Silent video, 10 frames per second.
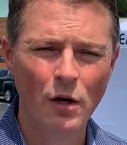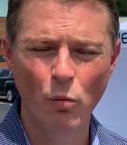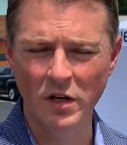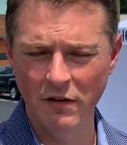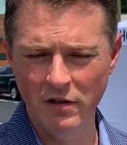
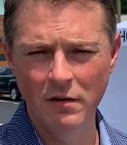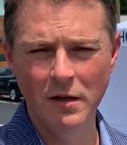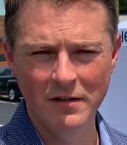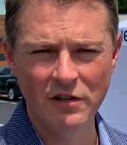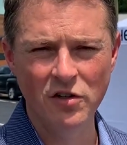We'll give you
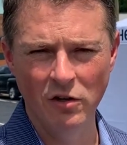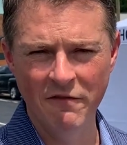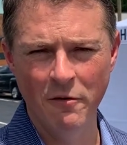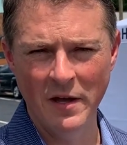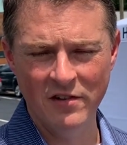additional
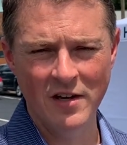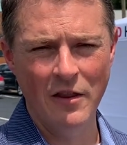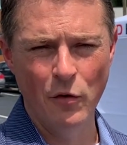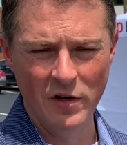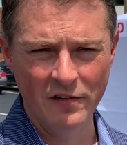information
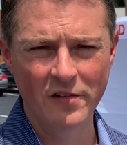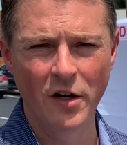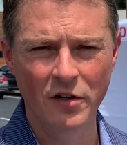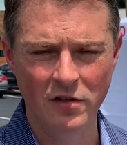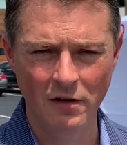on the
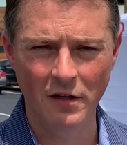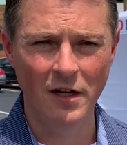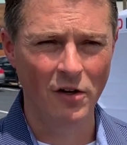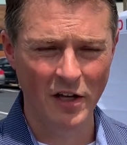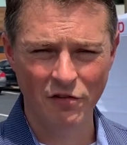research and
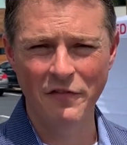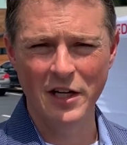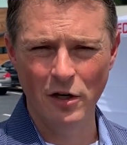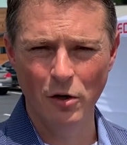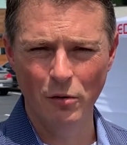a nice
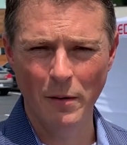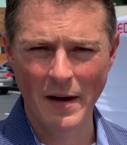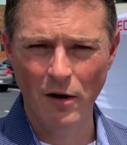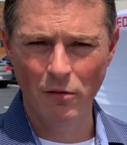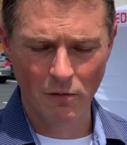video
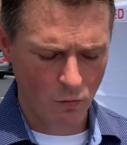about